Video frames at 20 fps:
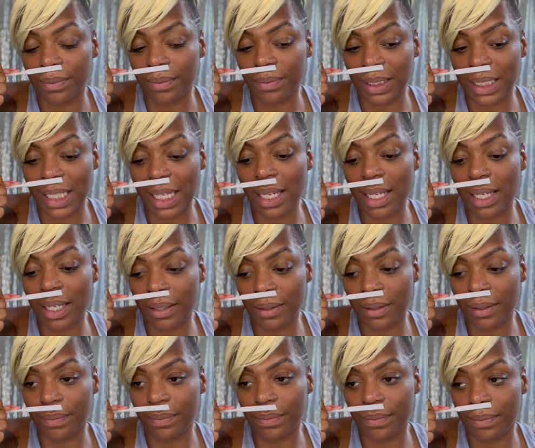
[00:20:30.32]
Yeah,
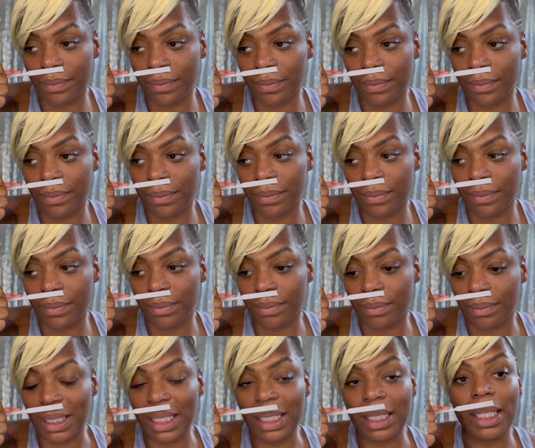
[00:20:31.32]

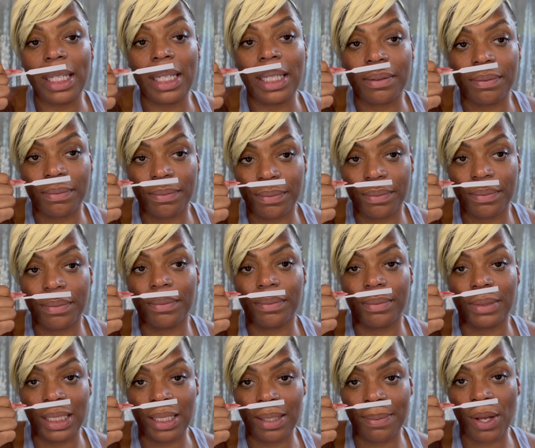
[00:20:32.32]
this it.
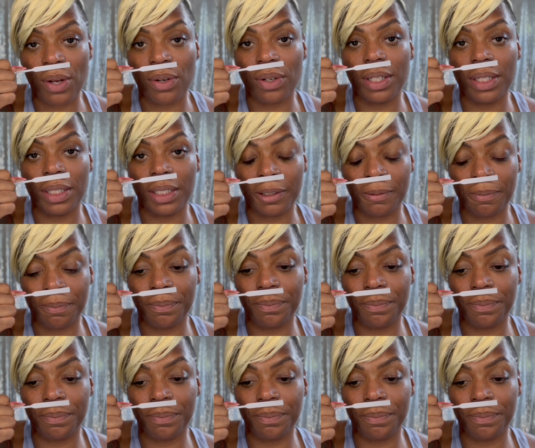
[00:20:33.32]
This smell good.